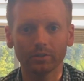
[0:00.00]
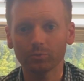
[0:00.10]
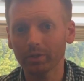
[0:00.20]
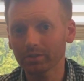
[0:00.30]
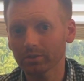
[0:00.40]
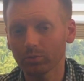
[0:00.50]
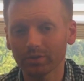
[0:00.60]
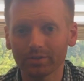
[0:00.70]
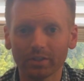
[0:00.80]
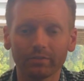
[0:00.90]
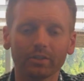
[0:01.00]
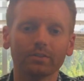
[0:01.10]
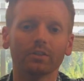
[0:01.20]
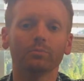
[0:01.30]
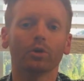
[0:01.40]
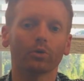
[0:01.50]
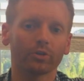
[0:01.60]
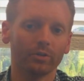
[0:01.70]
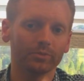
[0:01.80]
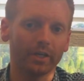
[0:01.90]
especially when the 718 model
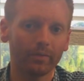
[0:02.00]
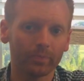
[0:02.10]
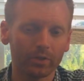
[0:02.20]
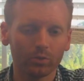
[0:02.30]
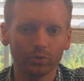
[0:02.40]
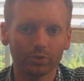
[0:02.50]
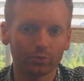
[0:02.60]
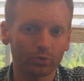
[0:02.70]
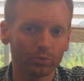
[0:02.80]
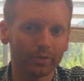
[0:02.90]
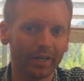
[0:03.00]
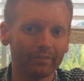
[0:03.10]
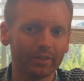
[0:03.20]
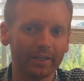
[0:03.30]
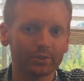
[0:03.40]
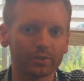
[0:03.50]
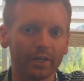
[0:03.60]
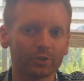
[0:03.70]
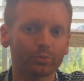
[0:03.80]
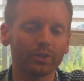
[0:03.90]
comes out, which is rumored to have a naturally
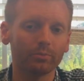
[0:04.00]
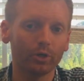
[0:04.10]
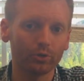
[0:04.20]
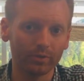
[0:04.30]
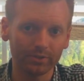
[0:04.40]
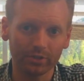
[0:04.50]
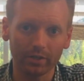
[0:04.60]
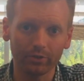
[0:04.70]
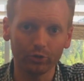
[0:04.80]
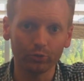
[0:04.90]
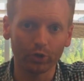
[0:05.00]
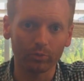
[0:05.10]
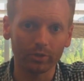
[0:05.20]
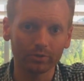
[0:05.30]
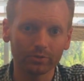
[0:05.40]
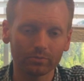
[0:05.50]
aspirated motor instead of the new turbos.